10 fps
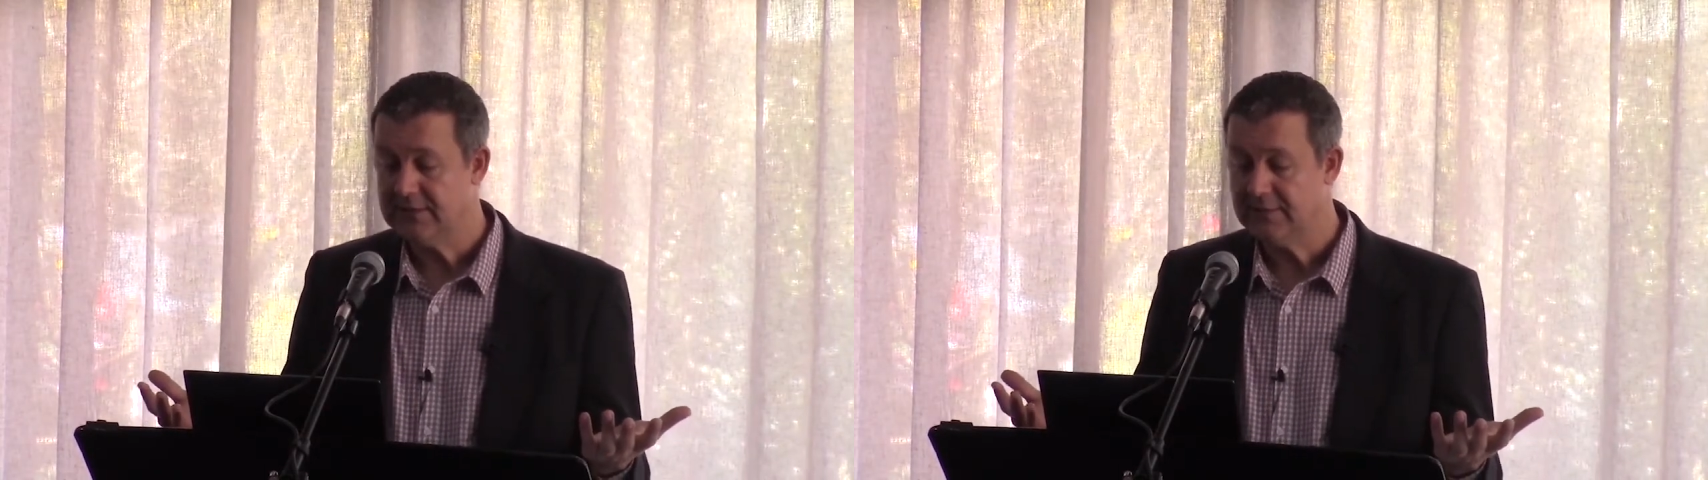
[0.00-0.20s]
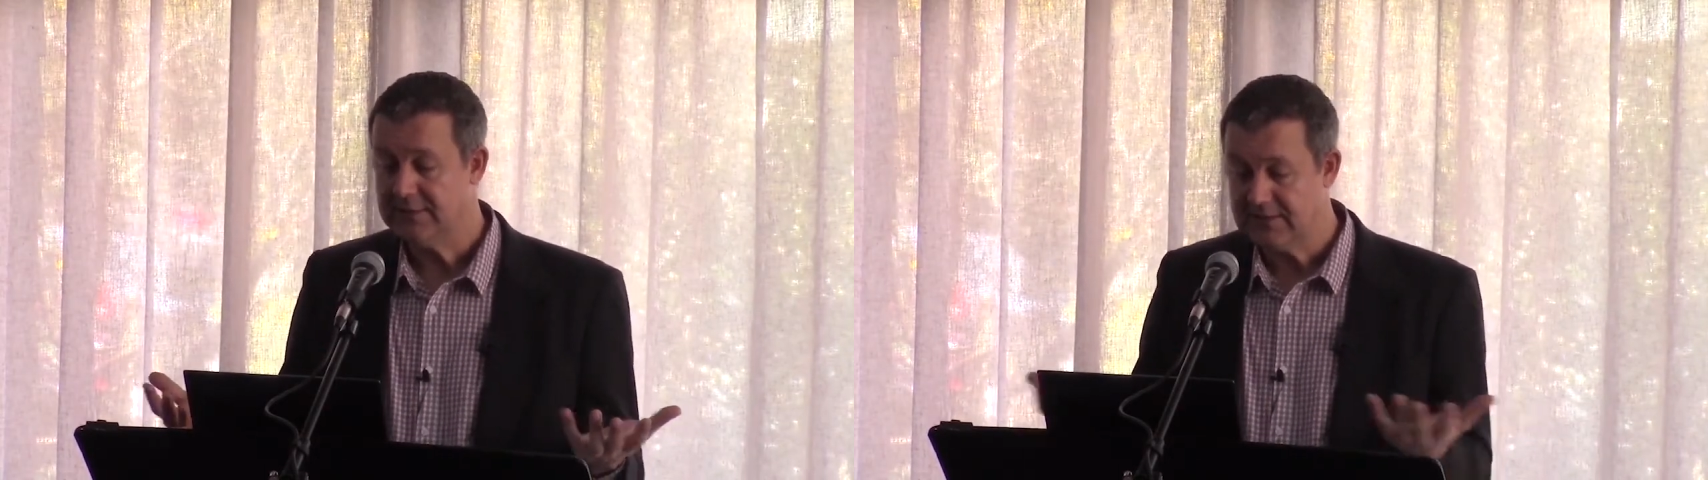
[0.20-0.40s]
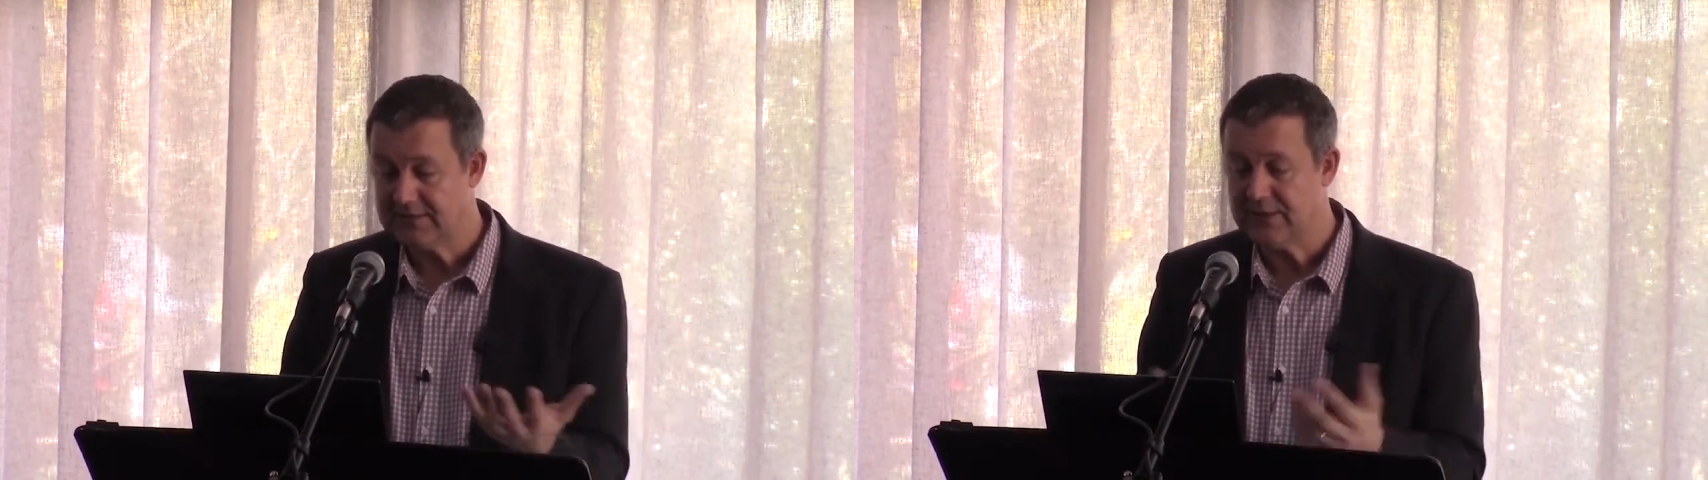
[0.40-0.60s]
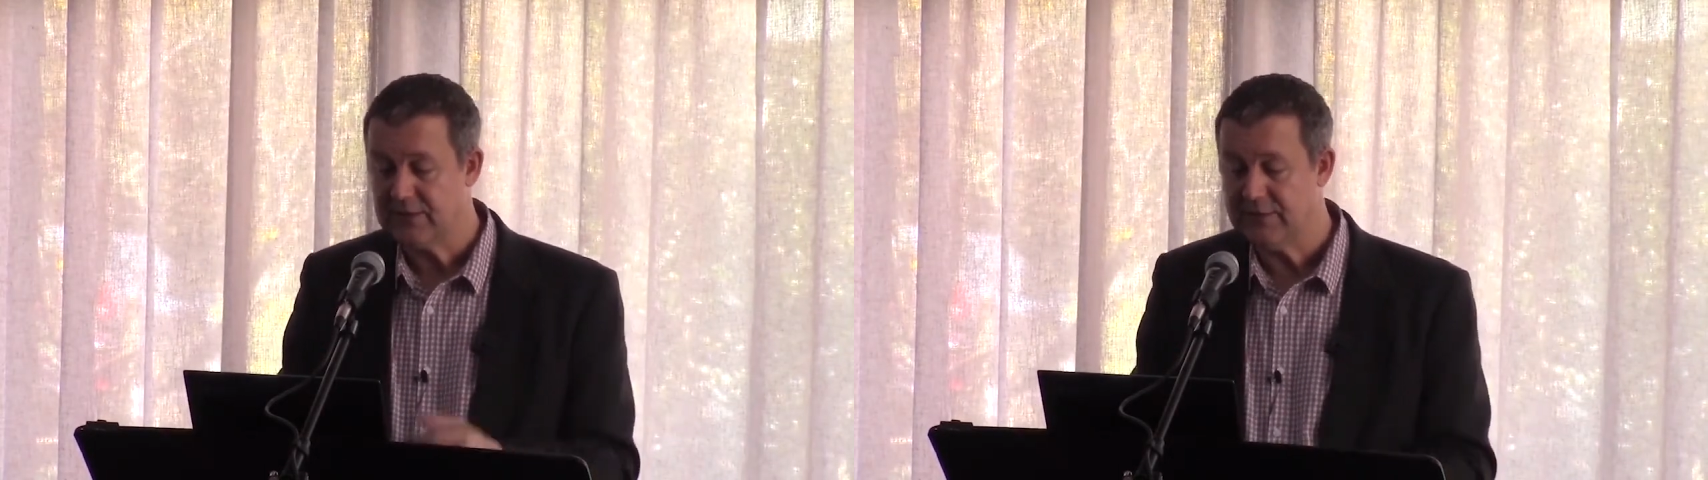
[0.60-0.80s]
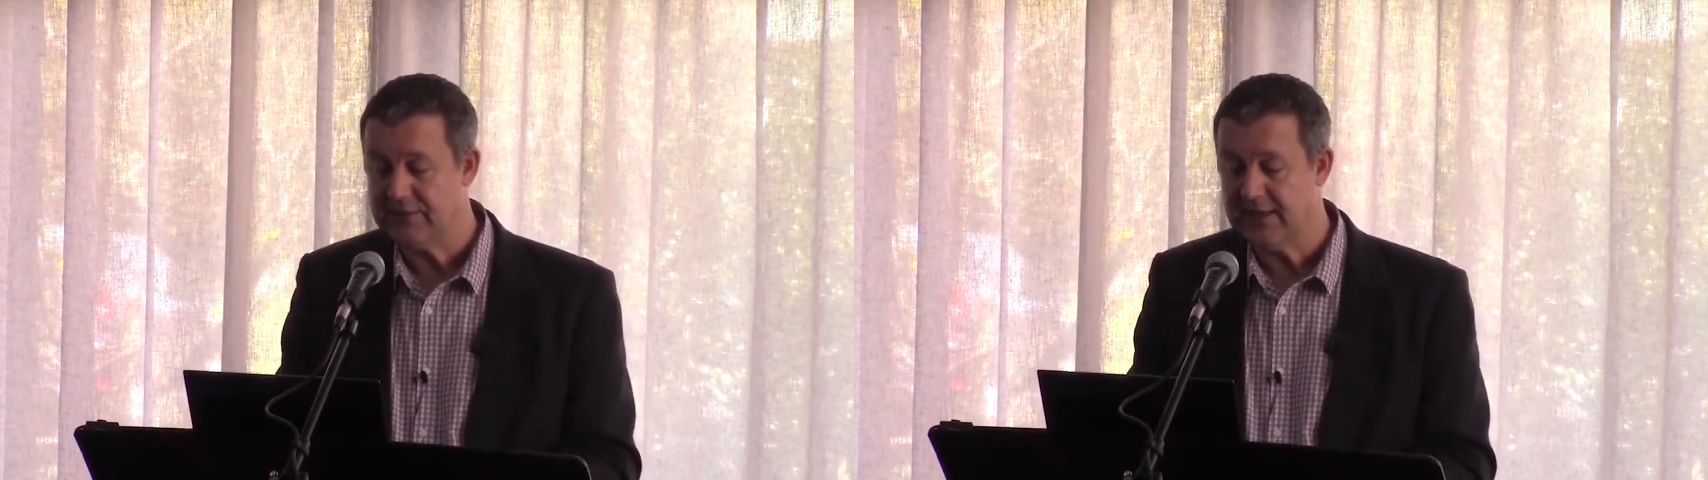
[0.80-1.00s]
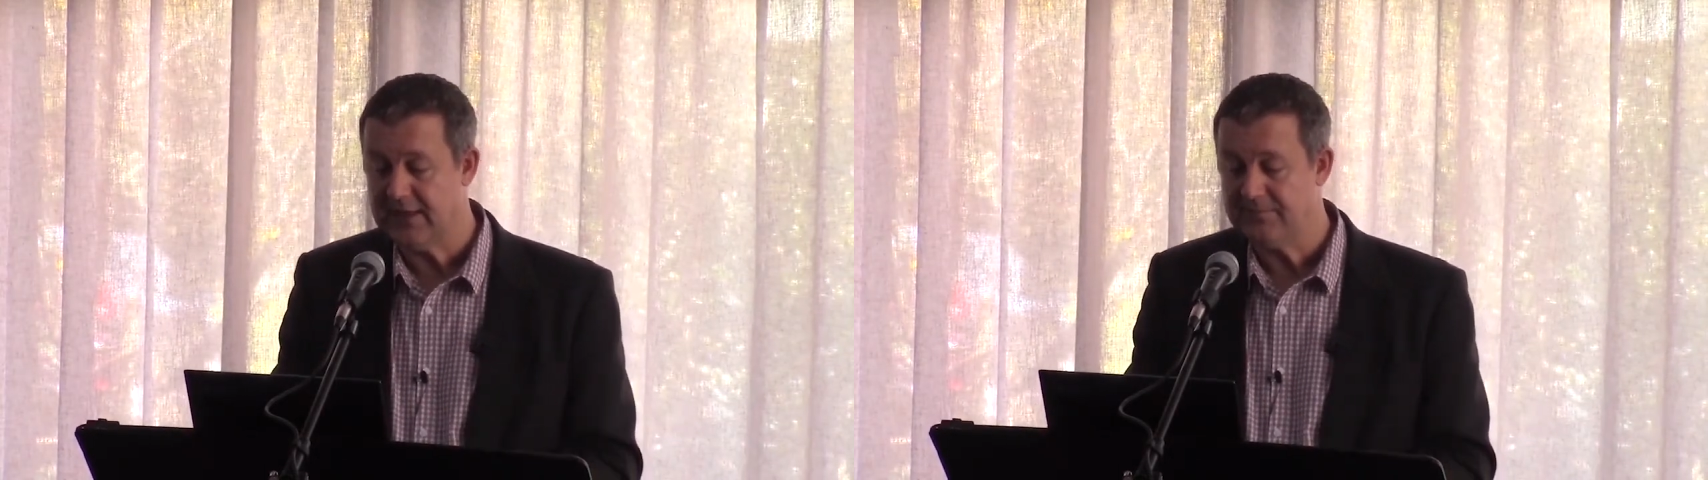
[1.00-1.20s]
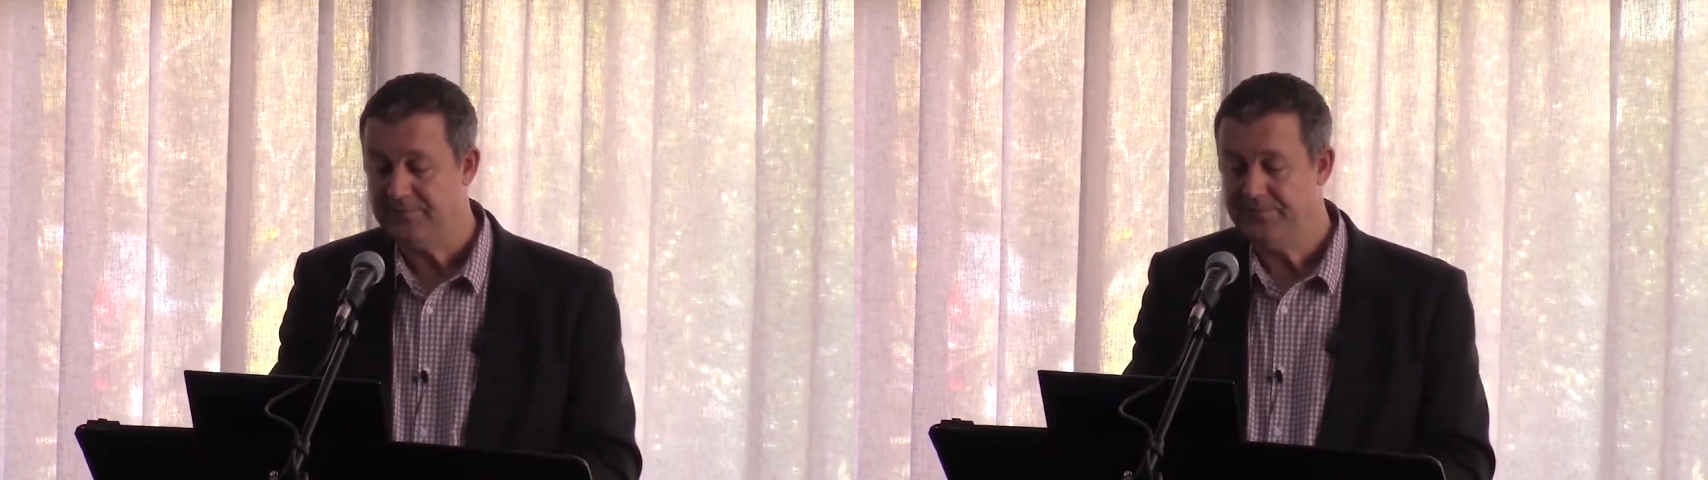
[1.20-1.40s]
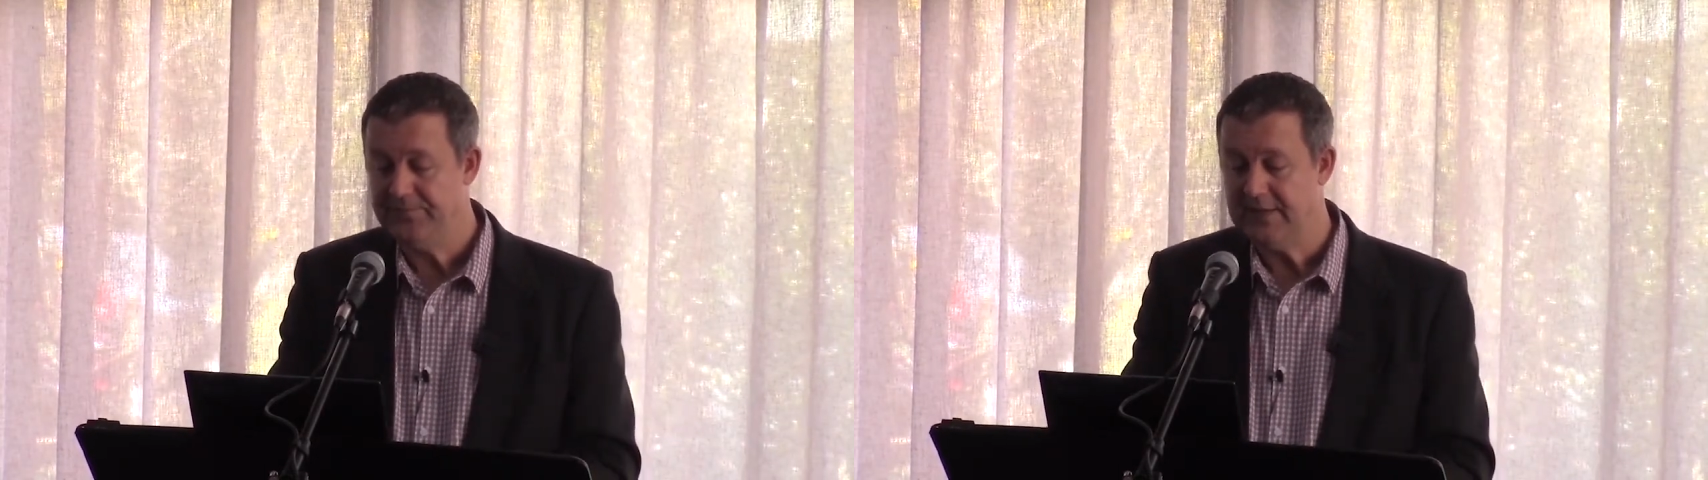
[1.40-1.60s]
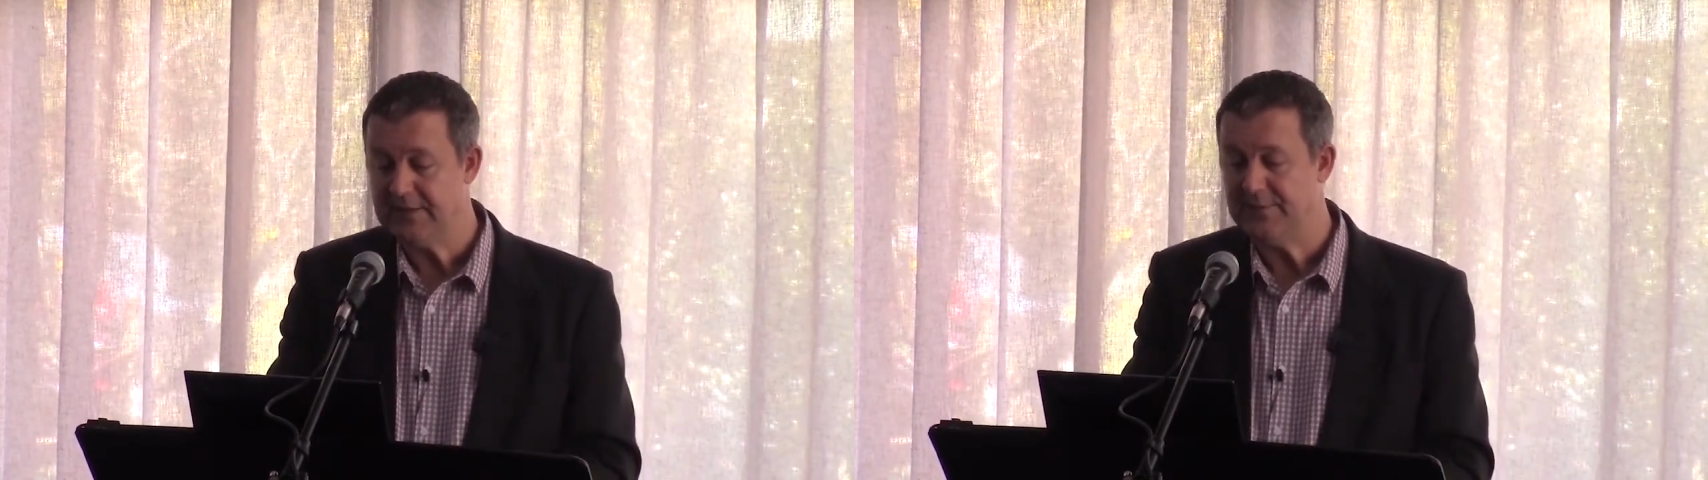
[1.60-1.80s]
but it does include that. It